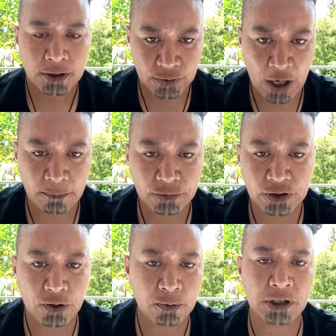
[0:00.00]
to come
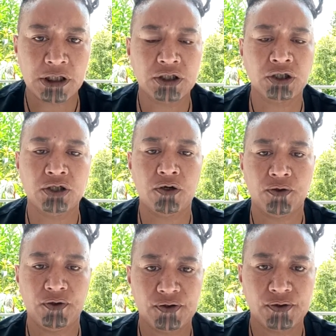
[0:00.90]
to you with this
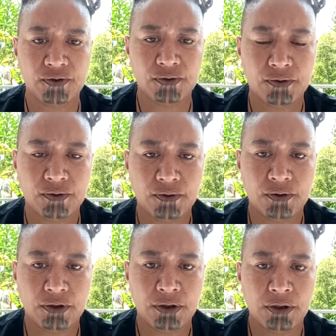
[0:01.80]
news,
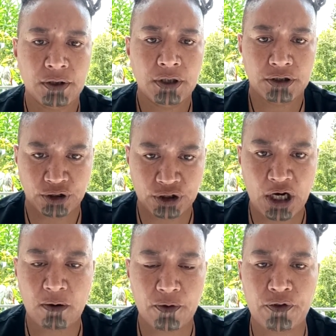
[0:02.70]
to
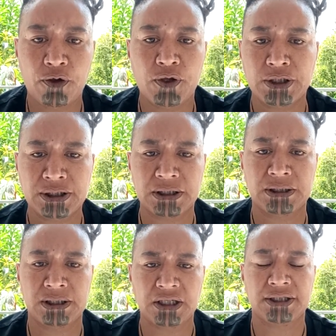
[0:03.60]
share with you the
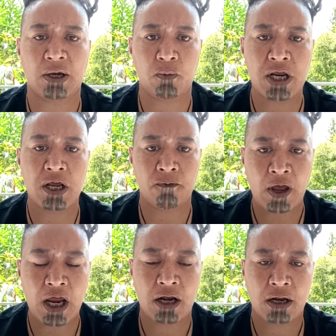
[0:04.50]
success that we have
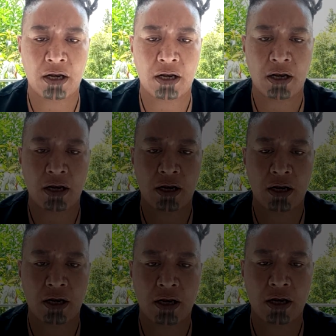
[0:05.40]
had
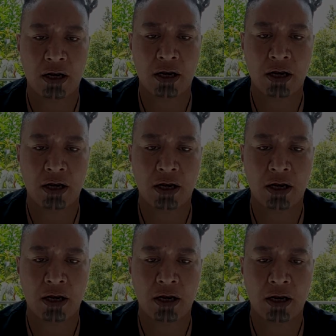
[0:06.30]
in the last
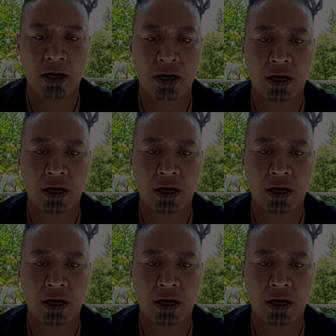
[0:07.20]
week,